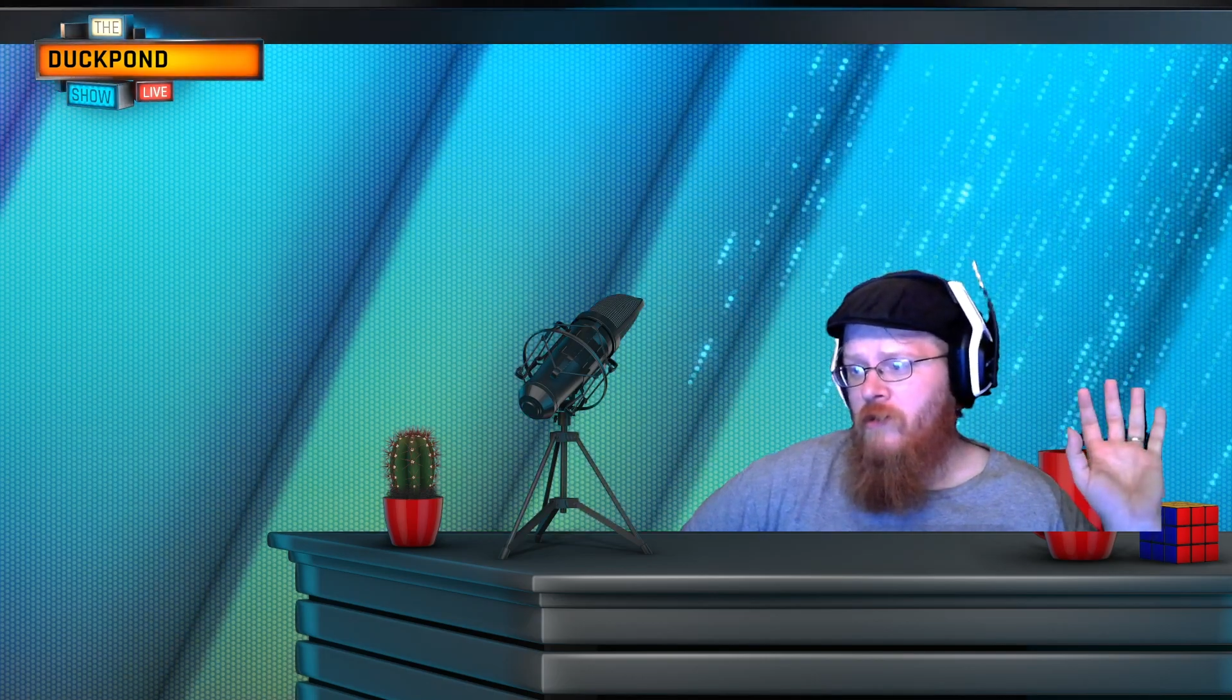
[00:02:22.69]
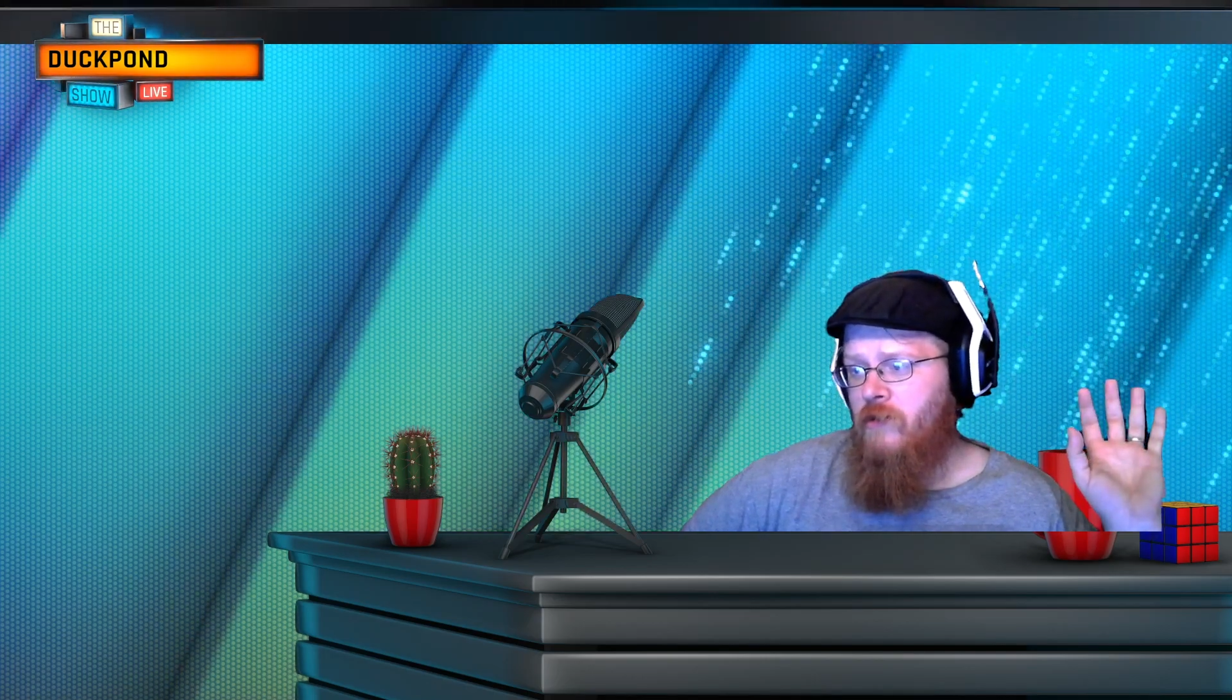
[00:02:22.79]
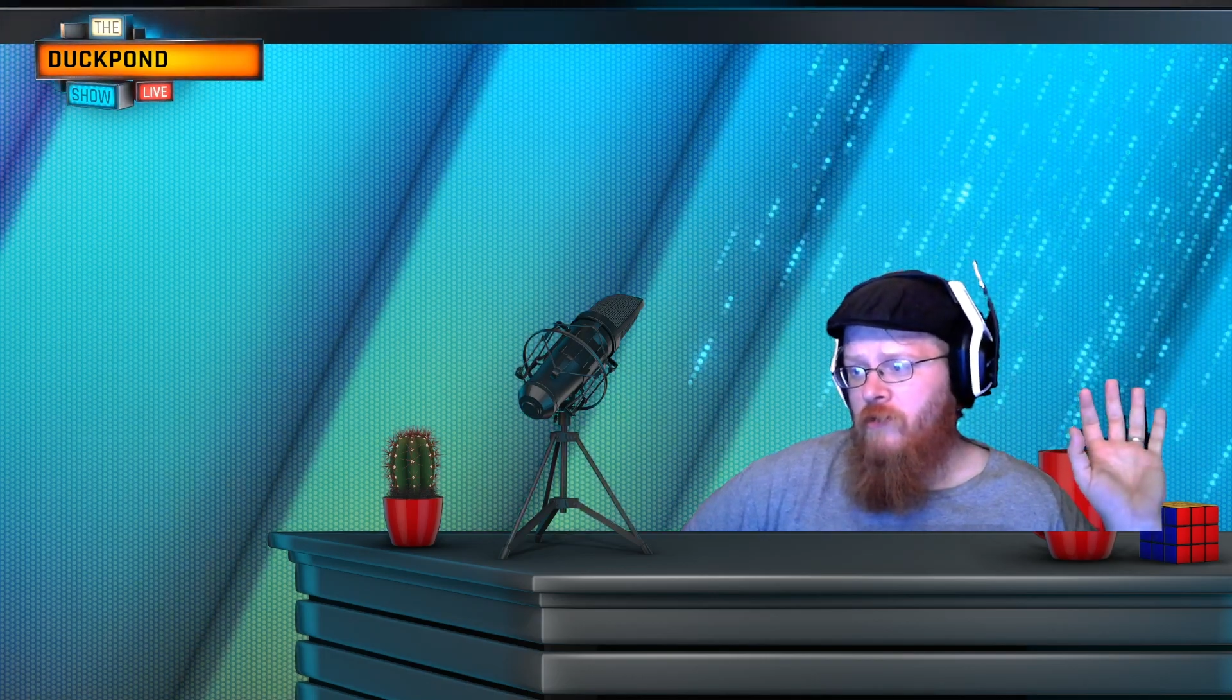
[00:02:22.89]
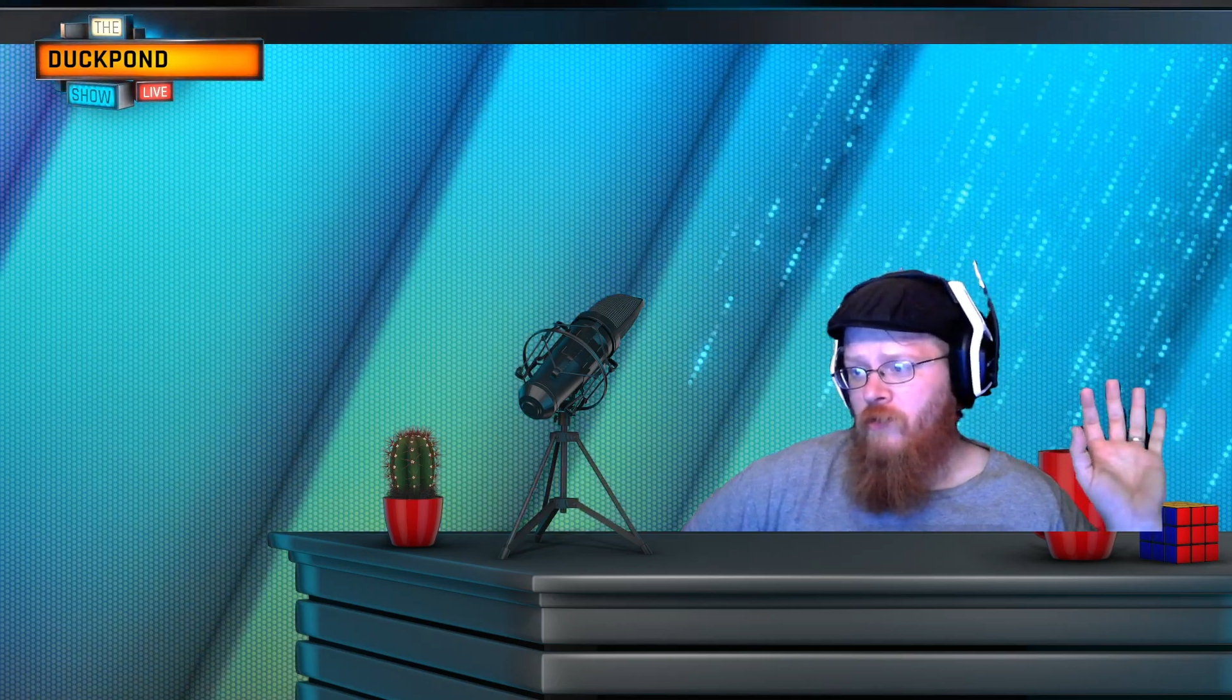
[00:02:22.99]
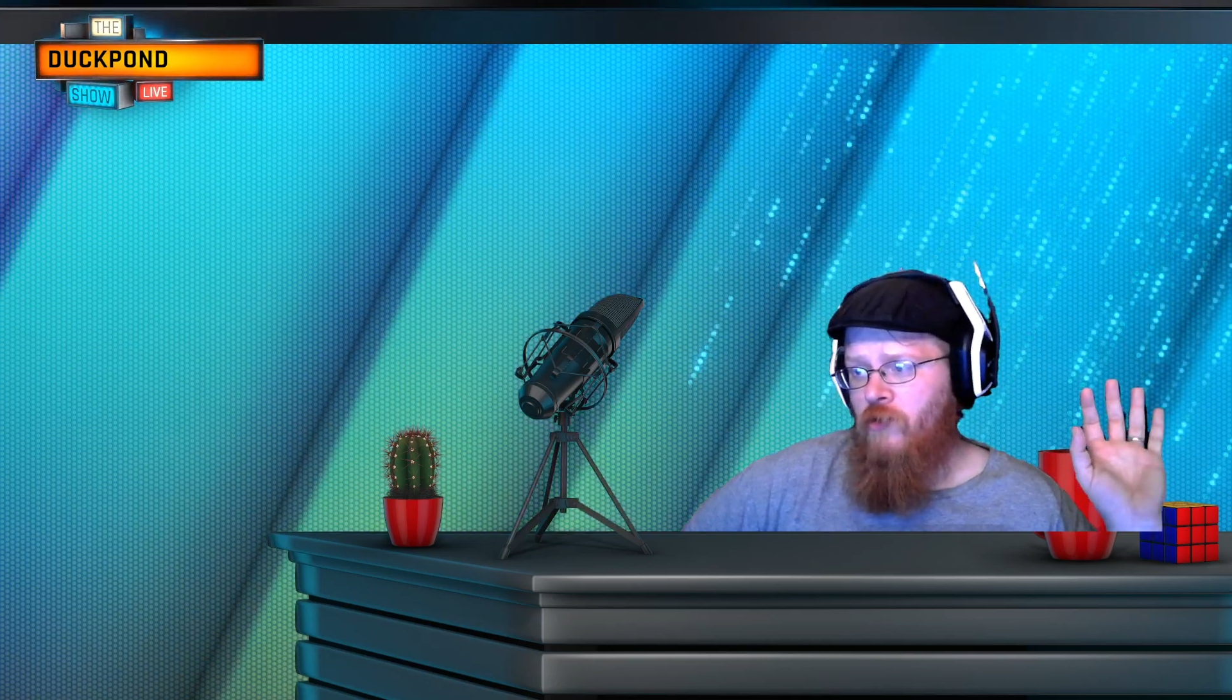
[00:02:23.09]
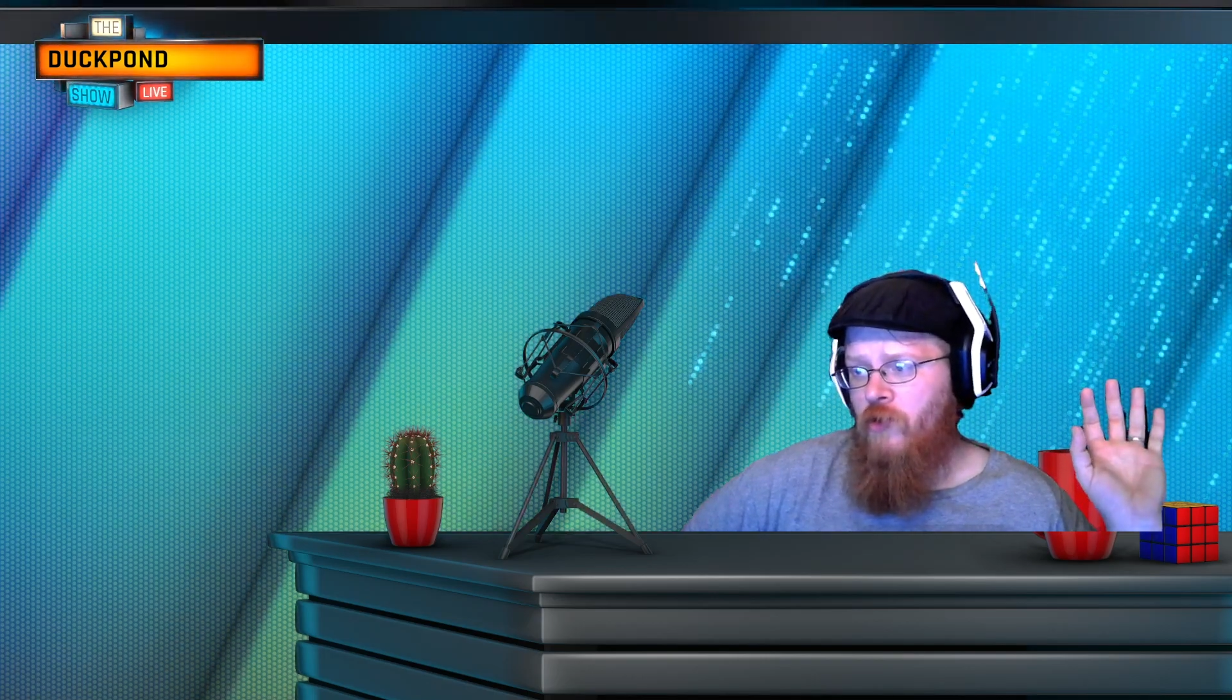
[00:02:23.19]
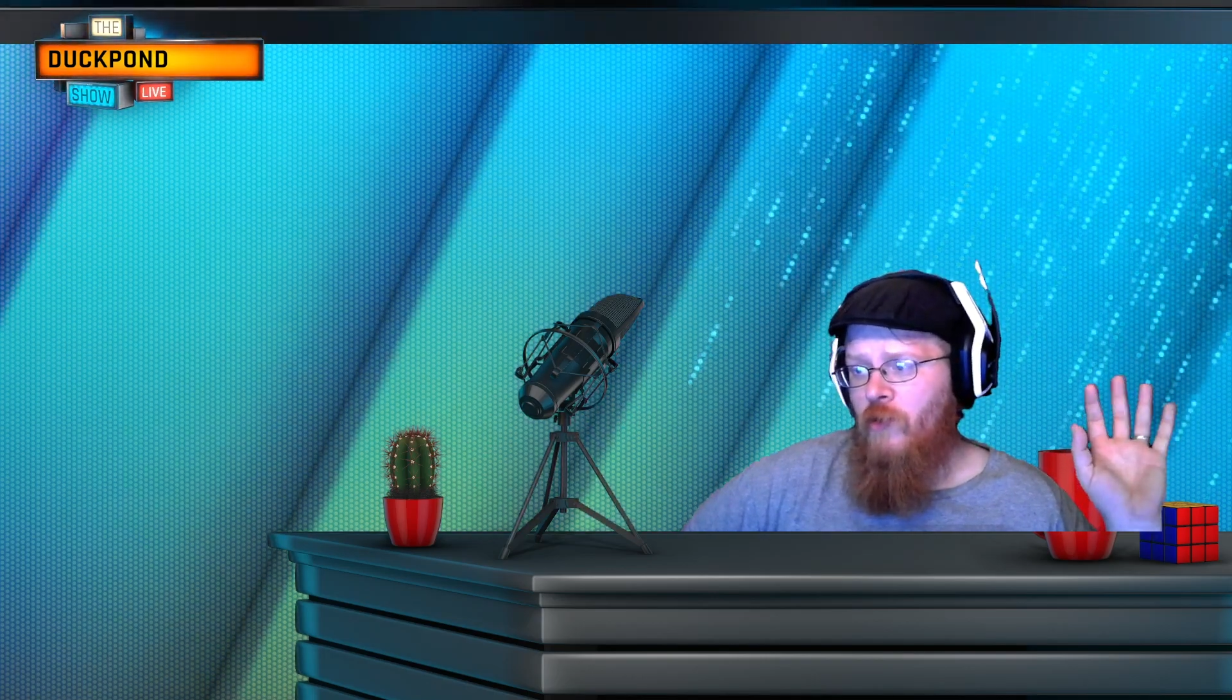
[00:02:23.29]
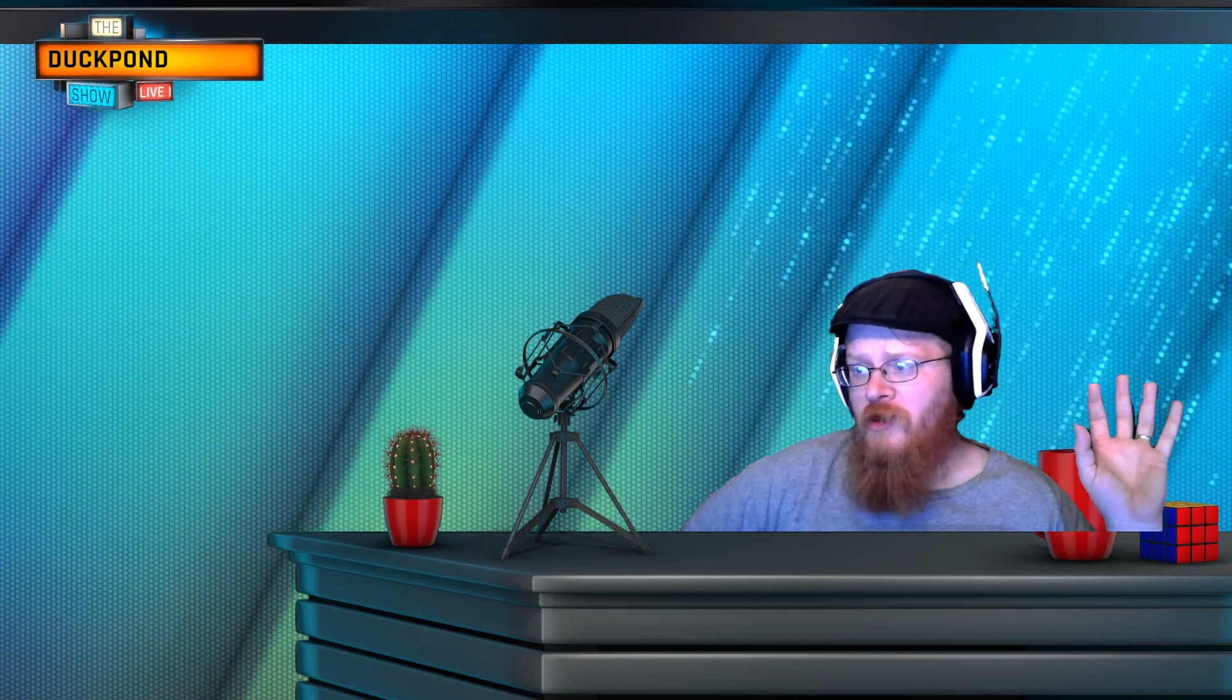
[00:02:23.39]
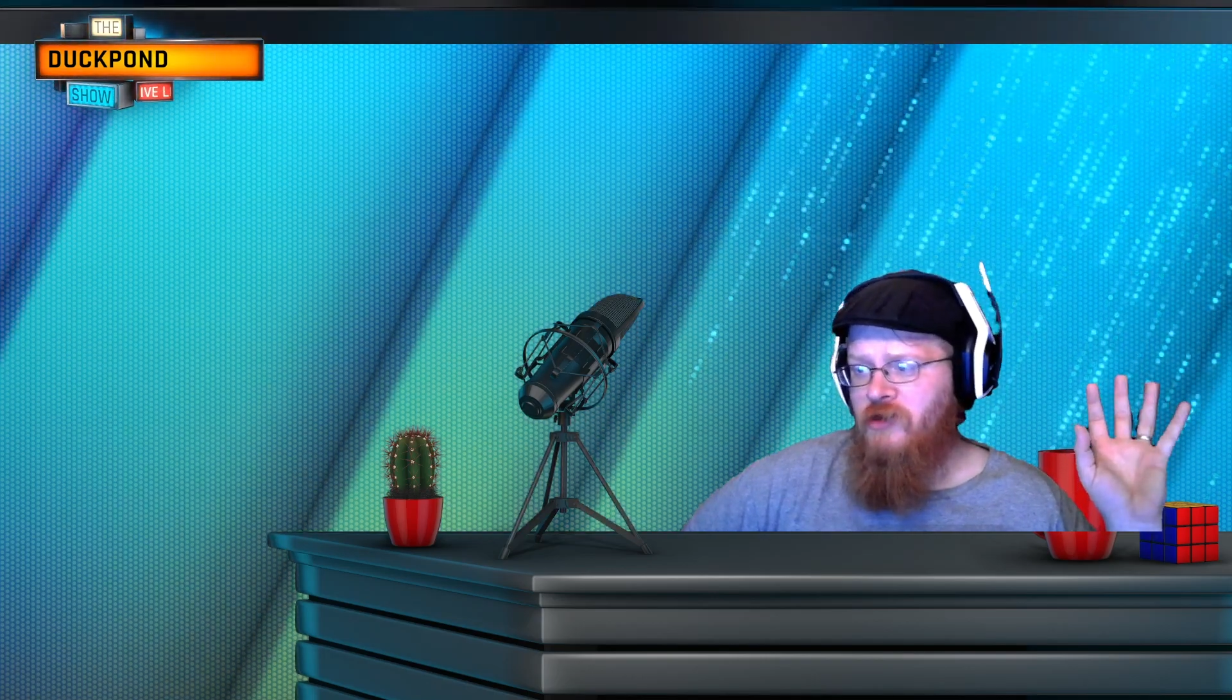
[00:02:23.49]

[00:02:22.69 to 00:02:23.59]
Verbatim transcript: here known as